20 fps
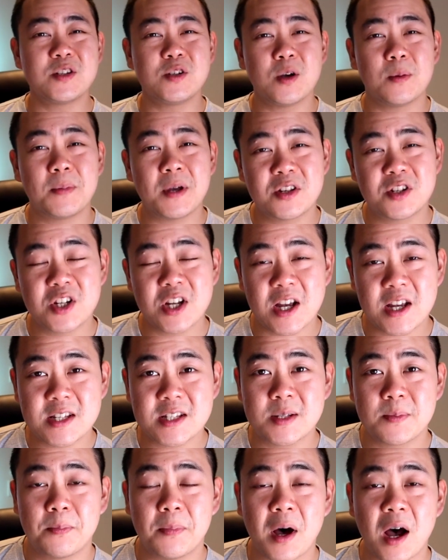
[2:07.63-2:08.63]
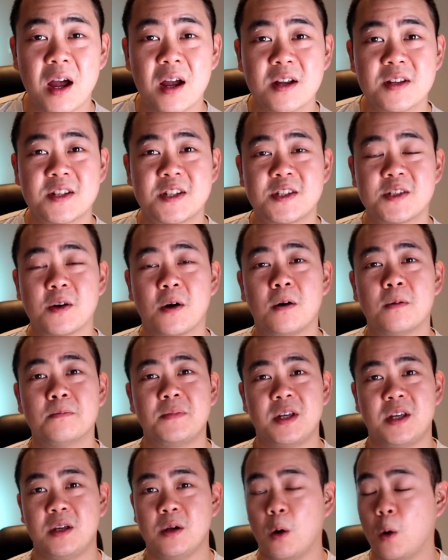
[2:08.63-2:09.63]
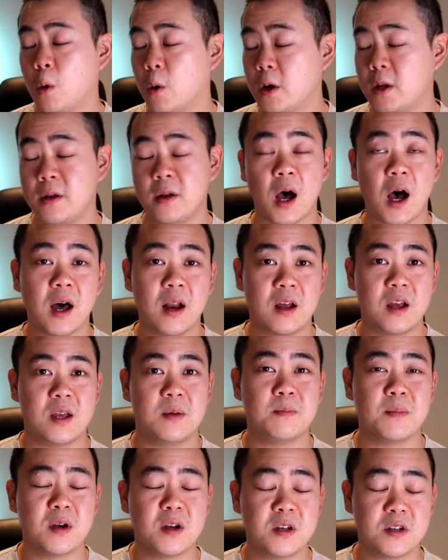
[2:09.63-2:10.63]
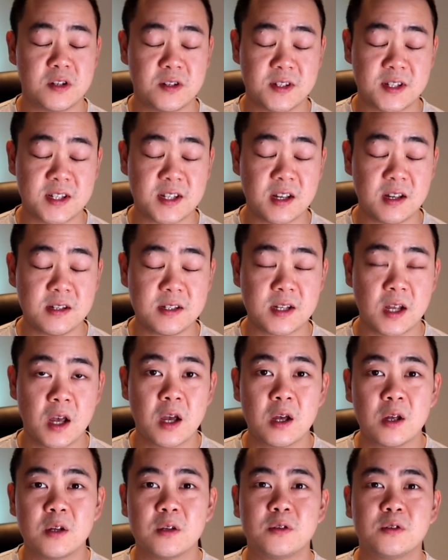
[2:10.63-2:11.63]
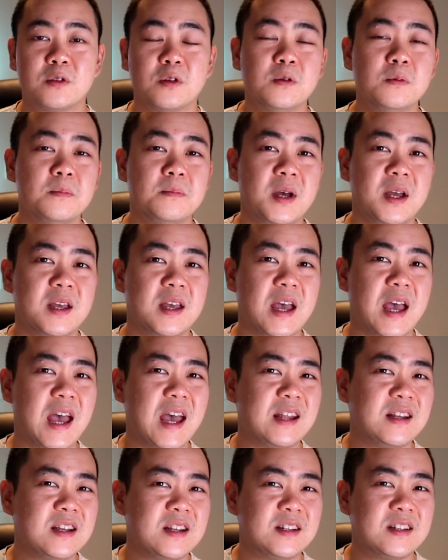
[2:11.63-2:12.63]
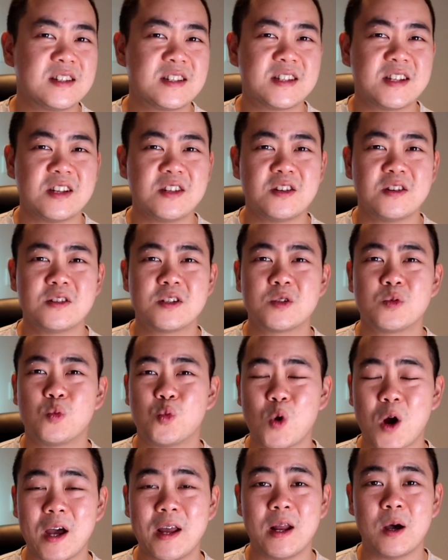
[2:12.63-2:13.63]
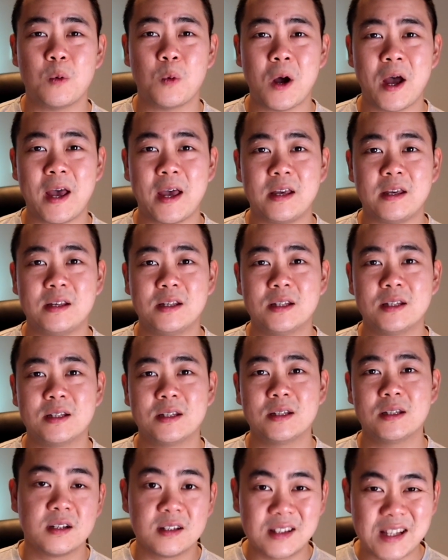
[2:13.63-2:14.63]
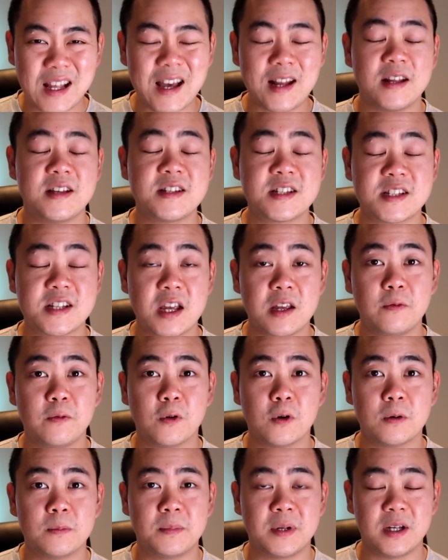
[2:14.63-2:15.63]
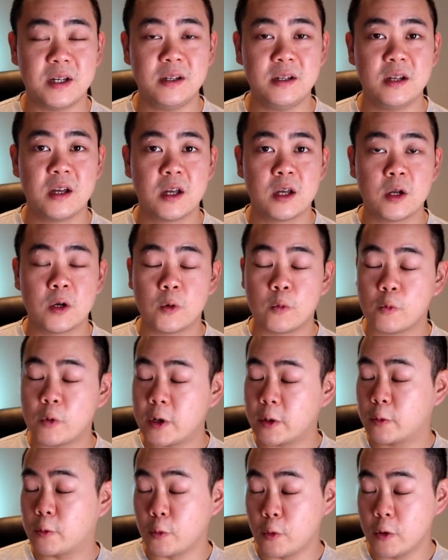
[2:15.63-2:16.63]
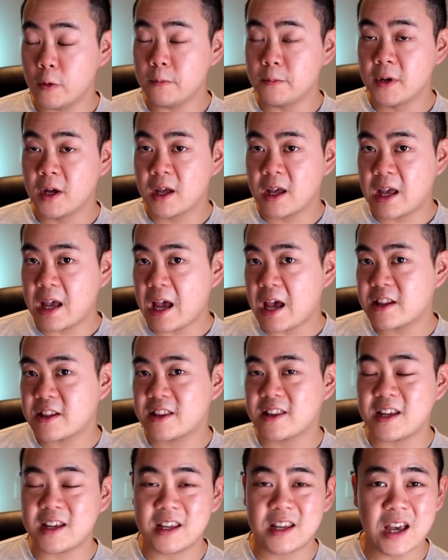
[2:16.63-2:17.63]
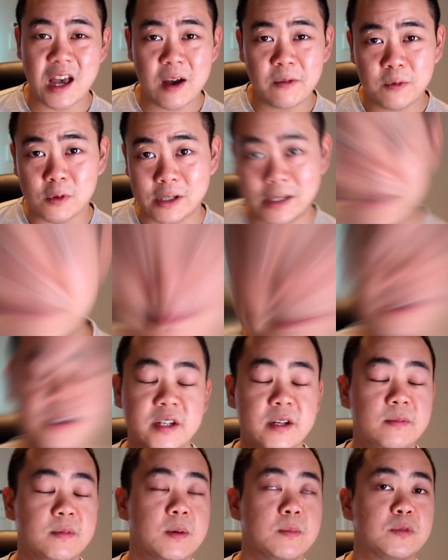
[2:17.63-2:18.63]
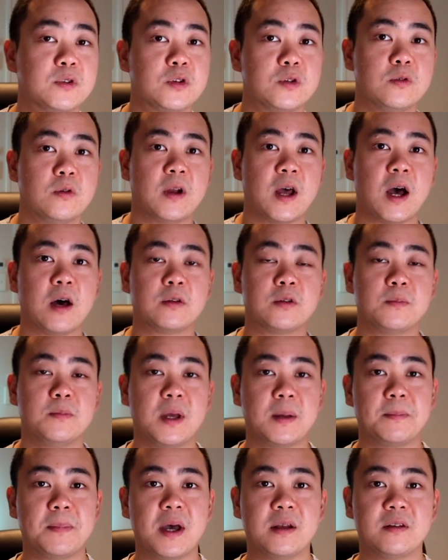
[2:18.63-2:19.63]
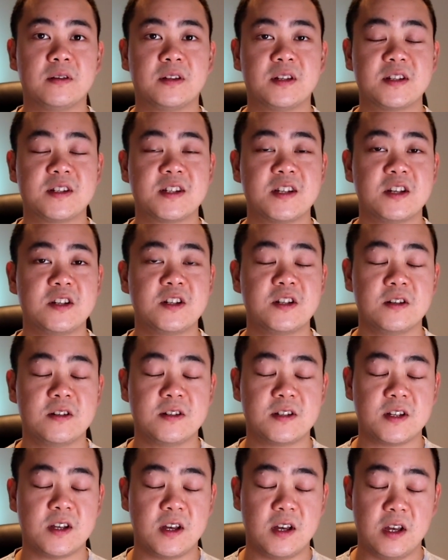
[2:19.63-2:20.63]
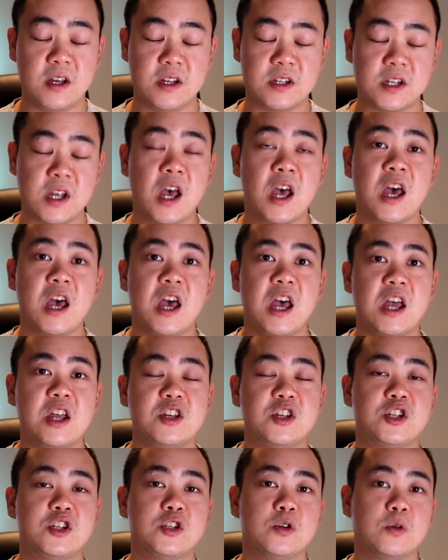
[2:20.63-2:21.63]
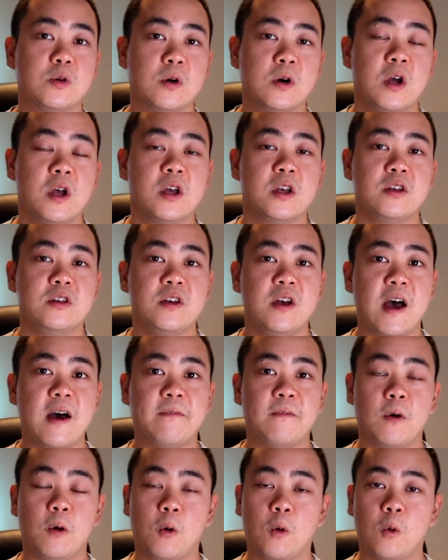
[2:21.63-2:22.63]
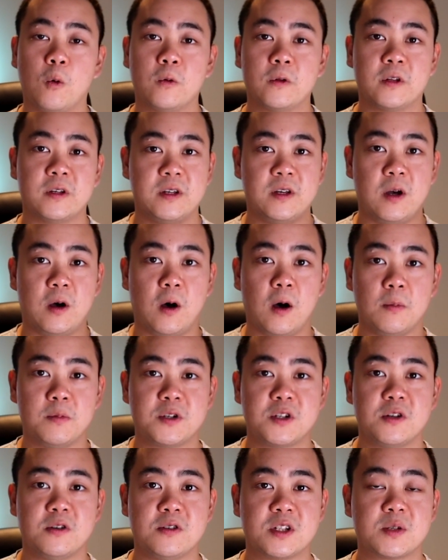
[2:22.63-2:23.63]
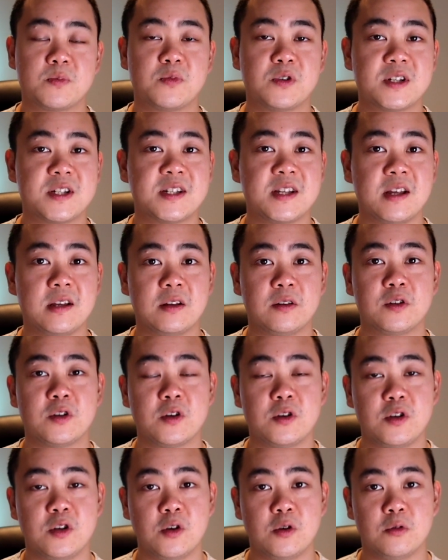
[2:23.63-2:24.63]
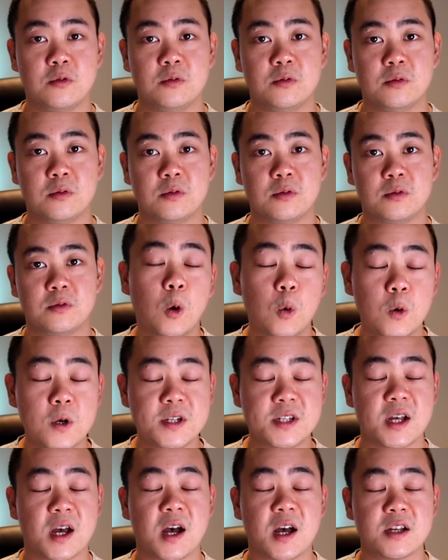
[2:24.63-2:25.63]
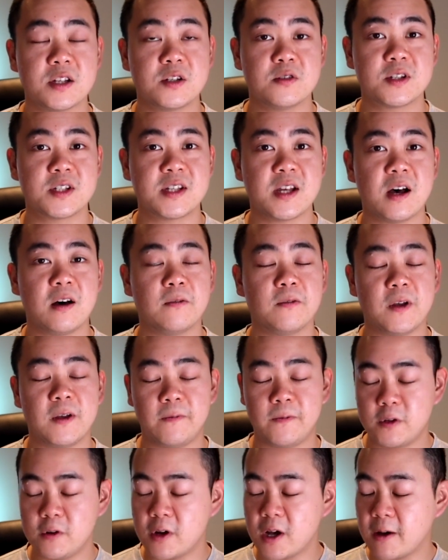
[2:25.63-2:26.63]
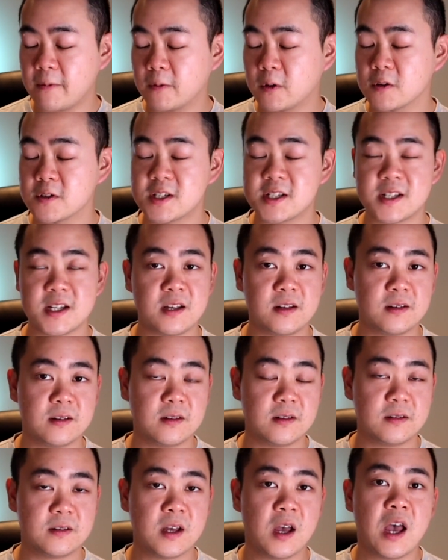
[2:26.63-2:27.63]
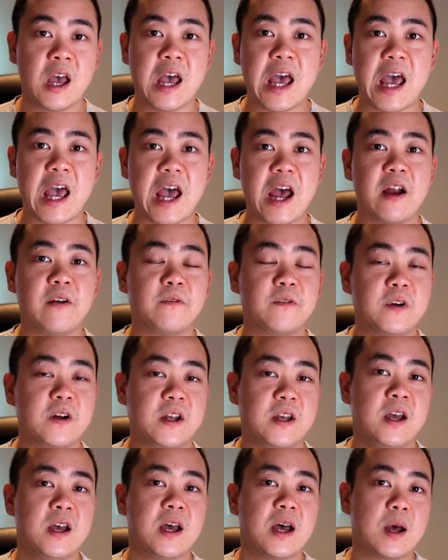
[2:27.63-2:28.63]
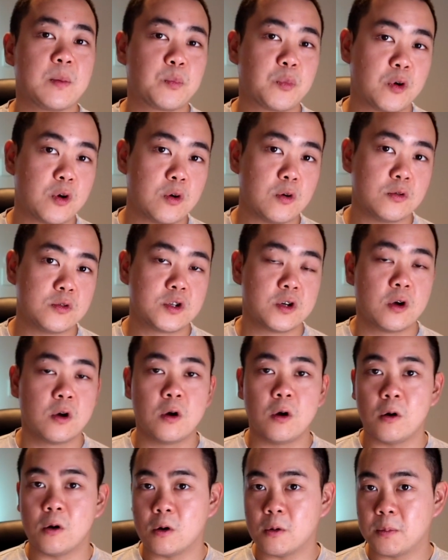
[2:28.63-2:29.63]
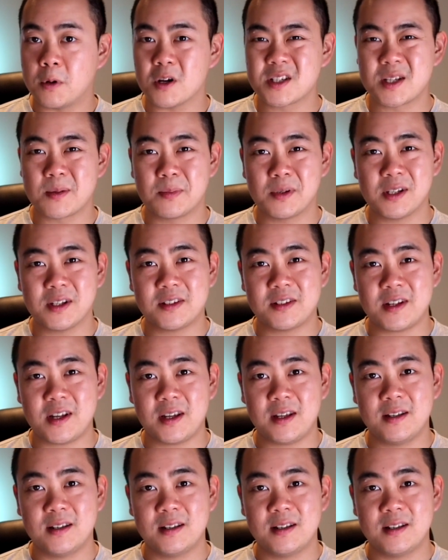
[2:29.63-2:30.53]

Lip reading: you're being chased by a zombie or in other emergencies, don't make any decisions right away. Let it sink for a bit, regroup, and think carefully. Tip number 2 on how to make better decisions is ensure you have all the options presented to you. Always ask yourself if you have considered every approach or possibility.